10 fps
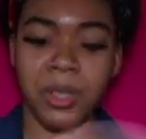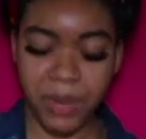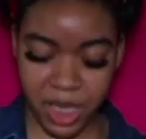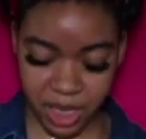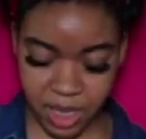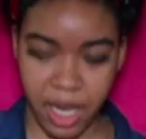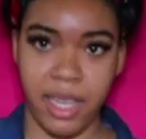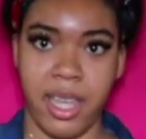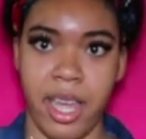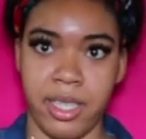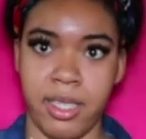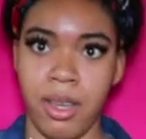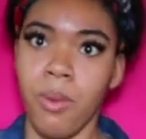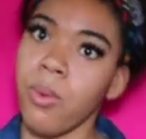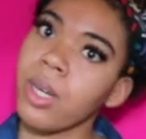was we just saying, guys?
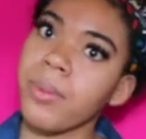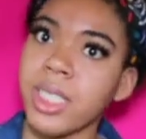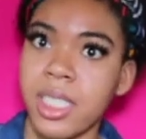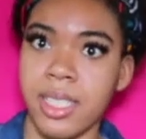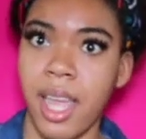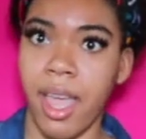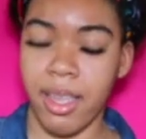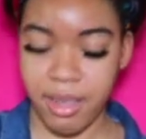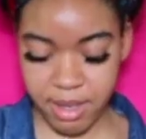What did we just say?